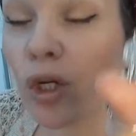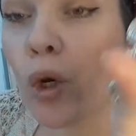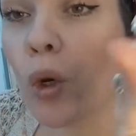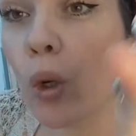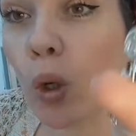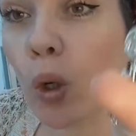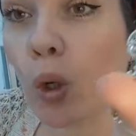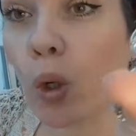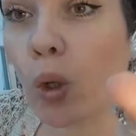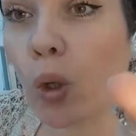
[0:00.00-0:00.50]

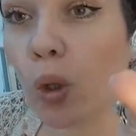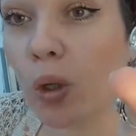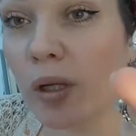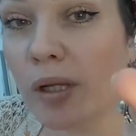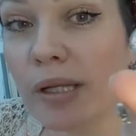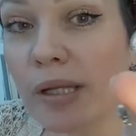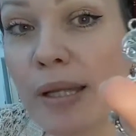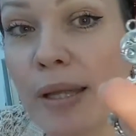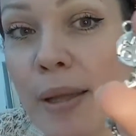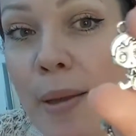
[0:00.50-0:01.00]
Or
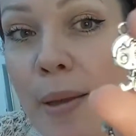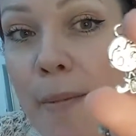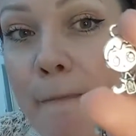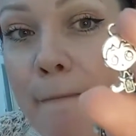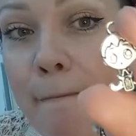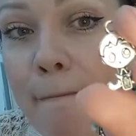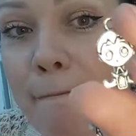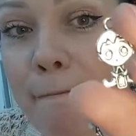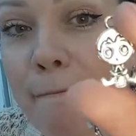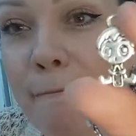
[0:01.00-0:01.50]

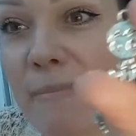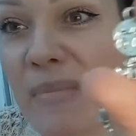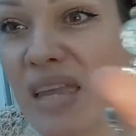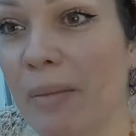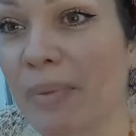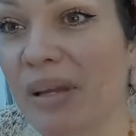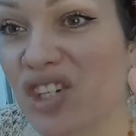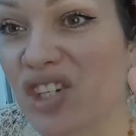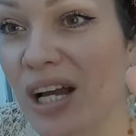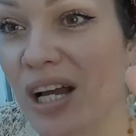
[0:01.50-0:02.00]

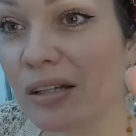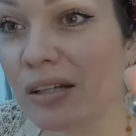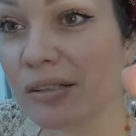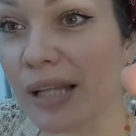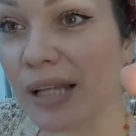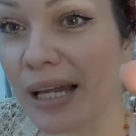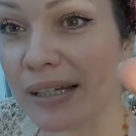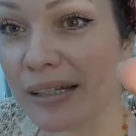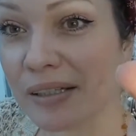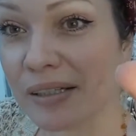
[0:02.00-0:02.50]
be
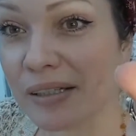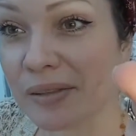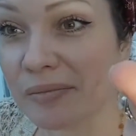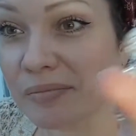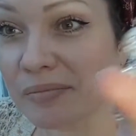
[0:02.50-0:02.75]
childlike.